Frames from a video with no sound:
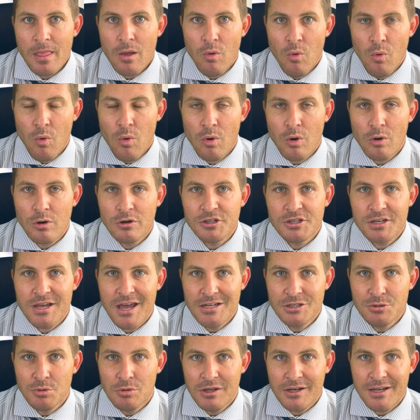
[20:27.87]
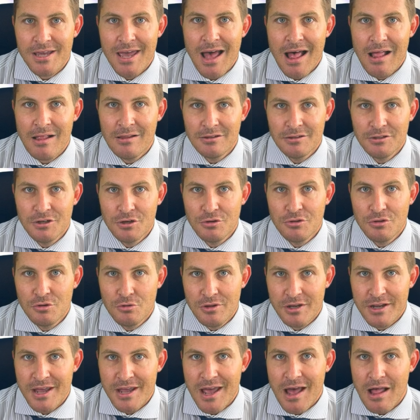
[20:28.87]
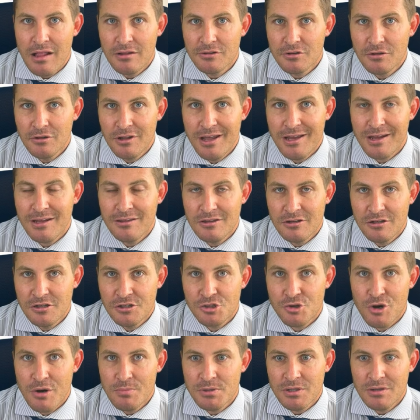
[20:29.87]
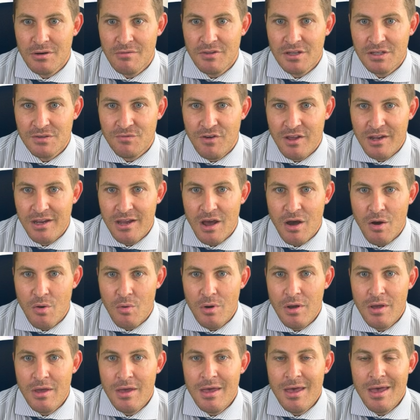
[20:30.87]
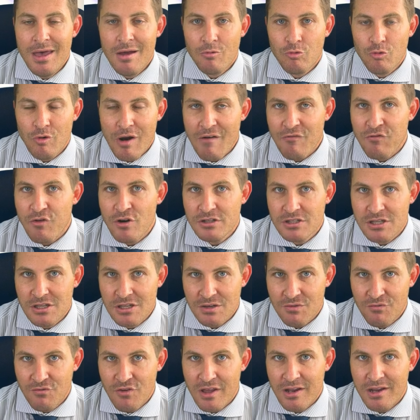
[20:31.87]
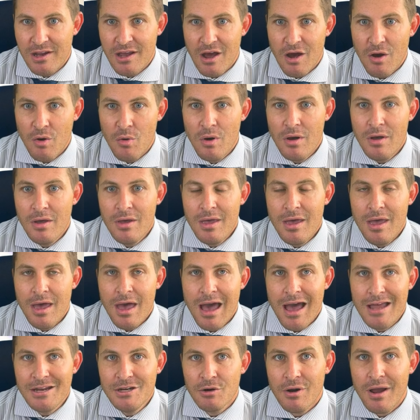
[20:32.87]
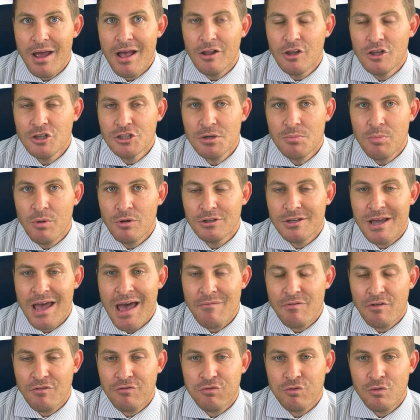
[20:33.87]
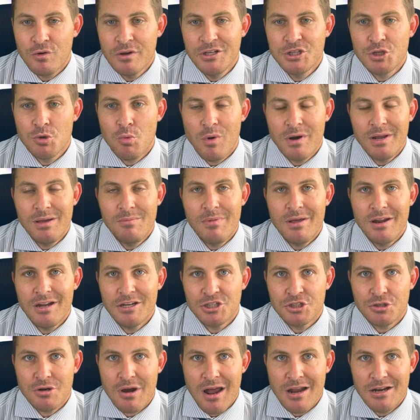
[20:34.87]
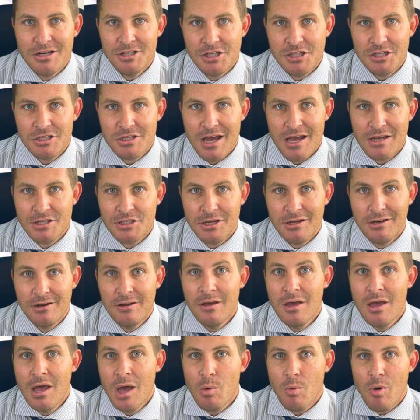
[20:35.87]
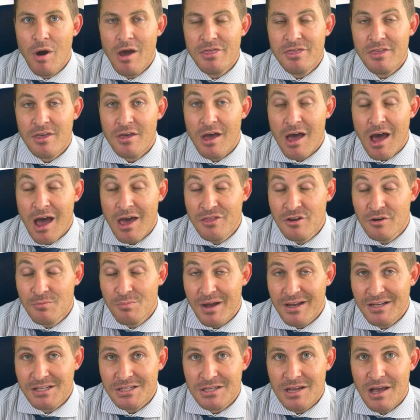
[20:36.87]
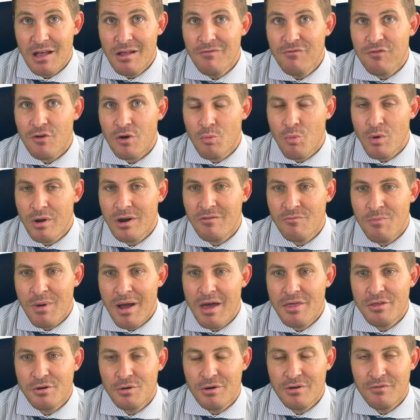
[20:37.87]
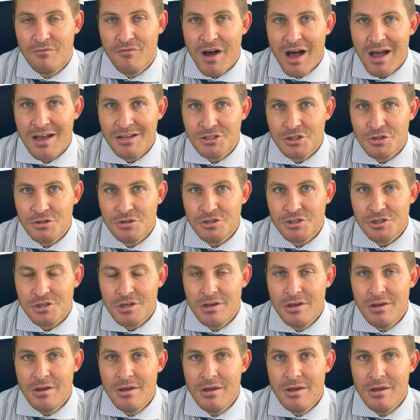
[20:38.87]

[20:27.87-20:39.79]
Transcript: or schedule a calendar through the calendar link in the description of this video. Reference this video, and you're eligible to have a free twenty minute strategy session with either myself or one of my other advisors,